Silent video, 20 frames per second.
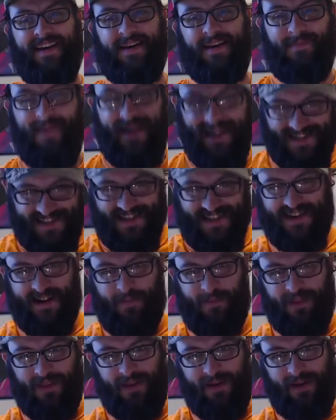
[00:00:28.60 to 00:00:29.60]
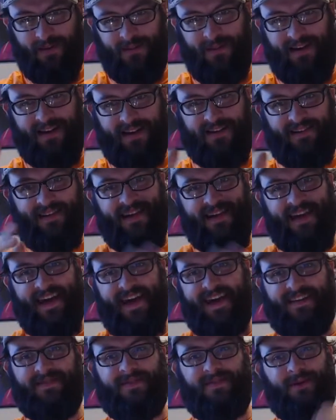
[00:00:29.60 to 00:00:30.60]
mixing it up a little bit here
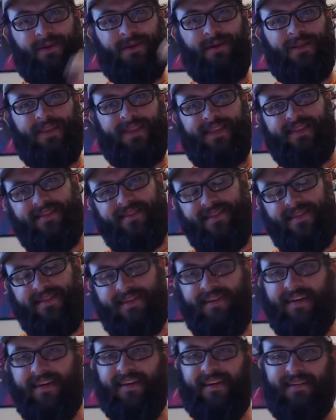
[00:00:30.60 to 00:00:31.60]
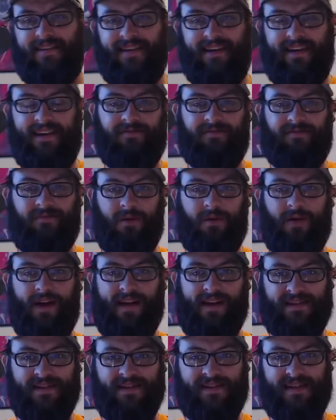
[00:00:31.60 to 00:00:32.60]
today, throwing the the intro kind
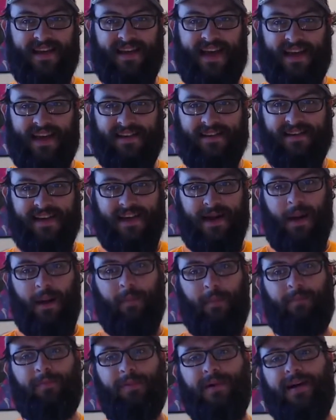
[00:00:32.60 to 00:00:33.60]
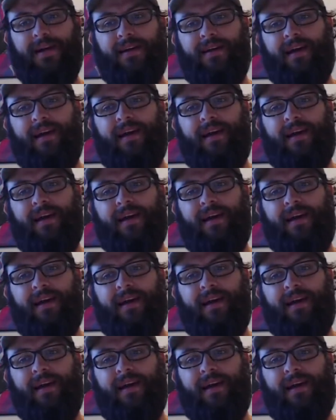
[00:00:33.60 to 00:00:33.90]
of second, but